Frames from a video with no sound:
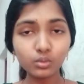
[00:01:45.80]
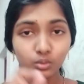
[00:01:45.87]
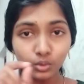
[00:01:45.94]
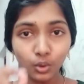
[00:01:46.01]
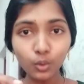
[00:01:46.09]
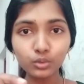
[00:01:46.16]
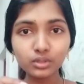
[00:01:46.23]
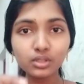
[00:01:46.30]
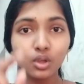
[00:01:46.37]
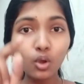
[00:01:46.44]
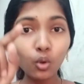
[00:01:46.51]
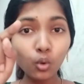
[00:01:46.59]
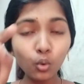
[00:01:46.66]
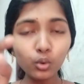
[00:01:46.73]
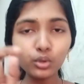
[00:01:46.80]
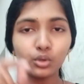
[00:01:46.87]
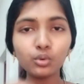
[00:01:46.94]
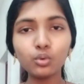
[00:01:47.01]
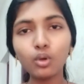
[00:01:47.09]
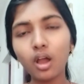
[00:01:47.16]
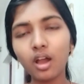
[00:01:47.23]
knows who
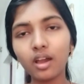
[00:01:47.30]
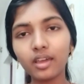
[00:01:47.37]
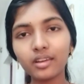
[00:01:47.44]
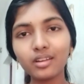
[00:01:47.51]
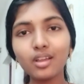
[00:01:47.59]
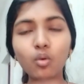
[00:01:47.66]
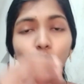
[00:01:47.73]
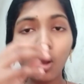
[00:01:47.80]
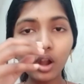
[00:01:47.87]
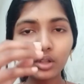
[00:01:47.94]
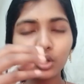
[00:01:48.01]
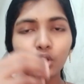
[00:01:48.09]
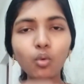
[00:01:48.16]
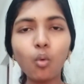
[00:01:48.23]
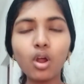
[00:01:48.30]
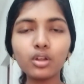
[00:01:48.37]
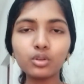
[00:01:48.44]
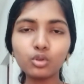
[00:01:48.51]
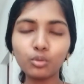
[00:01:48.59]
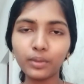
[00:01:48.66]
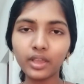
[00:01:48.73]
you are, what you want
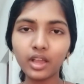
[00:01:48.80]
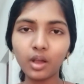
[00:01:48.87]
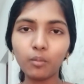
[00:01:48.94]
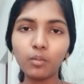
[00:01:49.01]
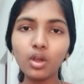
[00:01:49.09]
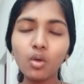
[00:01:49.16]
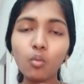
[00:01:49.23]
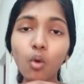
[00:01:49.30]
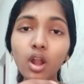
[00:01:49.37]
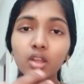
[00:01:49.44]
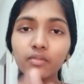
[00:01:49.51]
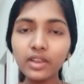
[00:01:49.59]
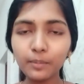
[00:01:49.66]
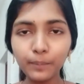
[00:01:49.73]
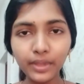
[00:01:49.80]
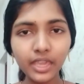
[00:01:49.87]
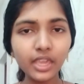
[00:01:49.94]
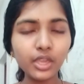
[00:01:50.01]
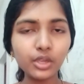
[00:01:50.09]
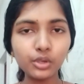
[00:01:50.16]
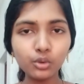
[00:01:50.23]
to become, what will be
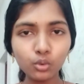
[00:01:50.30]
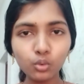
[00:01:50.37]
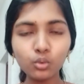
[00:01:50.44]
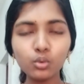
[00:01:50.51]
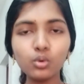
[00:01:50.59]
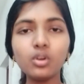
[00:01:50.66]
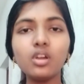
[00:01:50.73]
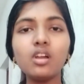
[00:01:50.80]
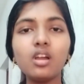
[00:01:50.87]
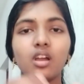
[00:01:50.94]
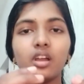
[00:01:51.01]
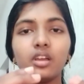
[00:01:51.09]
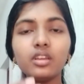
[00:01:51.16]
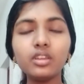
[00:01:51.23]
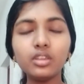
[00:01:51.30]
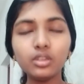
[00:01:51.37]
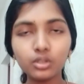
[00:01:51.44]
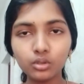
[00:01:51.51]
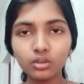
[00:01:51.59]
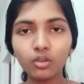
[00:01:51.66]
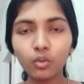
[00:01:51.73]
your
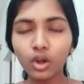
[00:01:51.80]
future